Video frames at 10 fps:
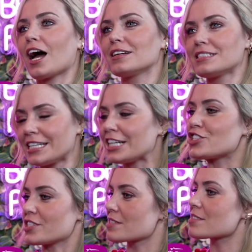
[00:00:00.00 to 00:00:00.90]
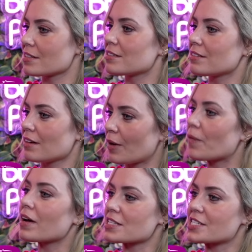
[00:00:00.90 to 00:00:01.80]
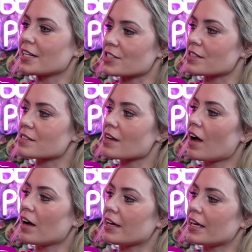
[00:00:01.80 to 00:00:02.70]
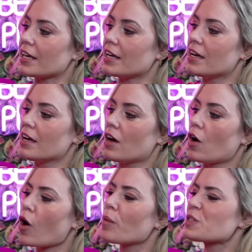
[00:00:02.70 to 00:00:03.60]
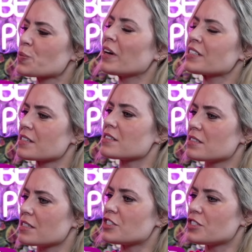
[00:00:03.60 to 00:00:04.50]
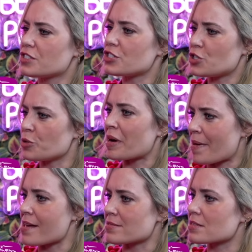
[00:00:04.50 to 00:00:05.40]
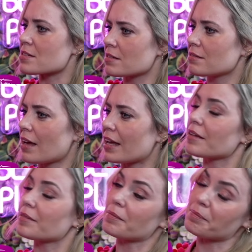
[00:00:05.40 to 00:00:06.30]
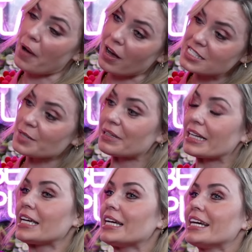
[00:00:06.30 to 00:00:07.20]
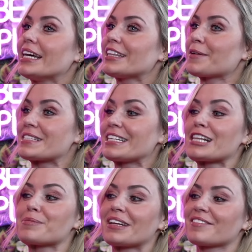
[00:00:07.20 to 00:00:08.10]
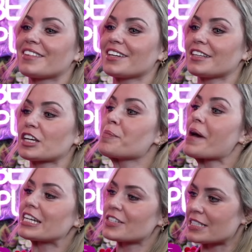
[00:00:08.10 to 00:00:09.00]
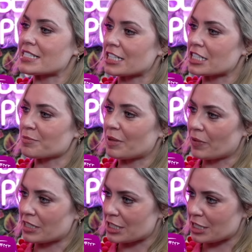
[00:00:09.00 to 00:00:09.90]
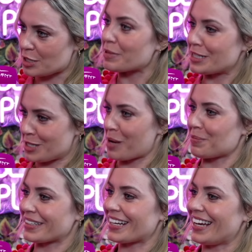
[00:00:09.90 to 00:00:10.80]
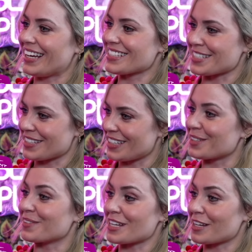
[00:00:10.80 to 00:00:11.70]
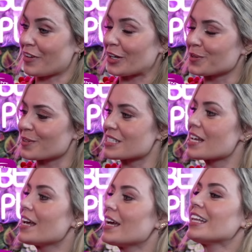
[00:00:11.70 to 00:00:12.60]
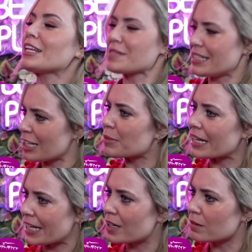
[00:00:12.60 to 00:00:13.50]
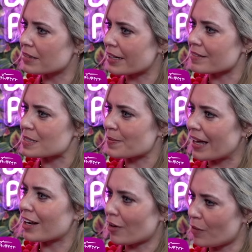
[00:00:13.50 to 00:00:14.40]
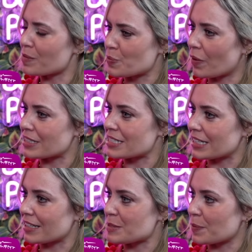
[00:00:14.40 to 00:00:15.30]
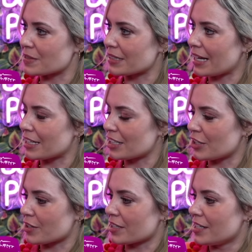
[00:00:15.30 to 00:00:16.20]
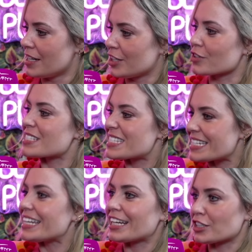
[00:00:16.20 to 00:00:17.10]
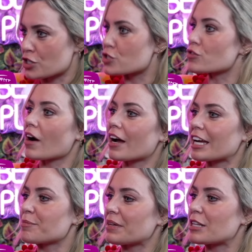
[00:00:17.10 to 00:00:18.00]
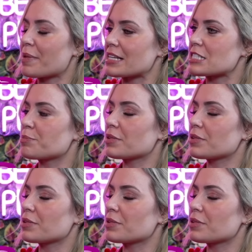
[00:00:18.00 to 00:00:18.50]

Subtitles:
Diligent. I was diligent. I always wanted to do my best. And possibly there was a little bit of the competitive instinct in me wanting to be top of the class, as you know, if I could. There was a little bit of ego there as well. Always wanting, I suppose, that you're seeking to try and be the best.